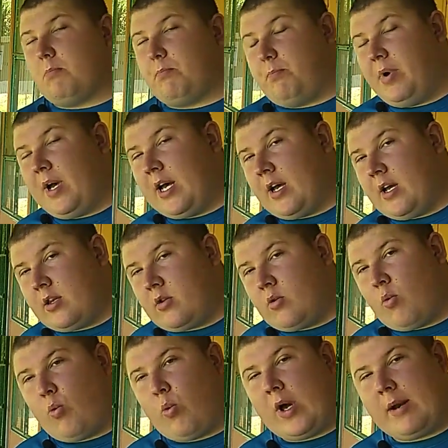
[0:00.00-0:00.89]
But
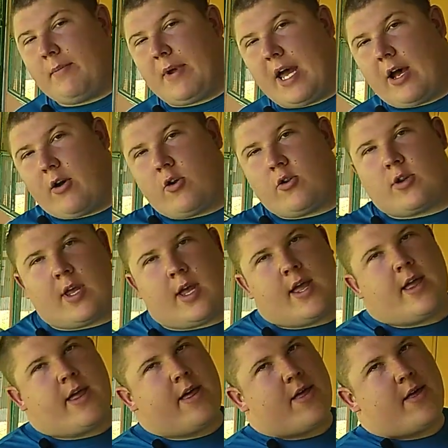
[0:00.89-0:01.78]
what about
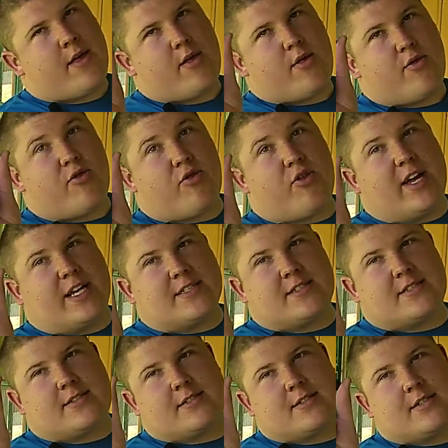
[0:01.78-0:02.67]

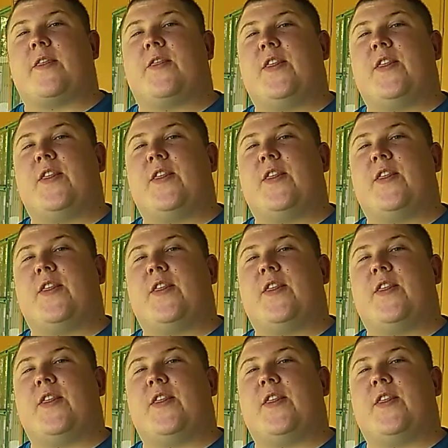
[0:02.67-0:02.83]
this?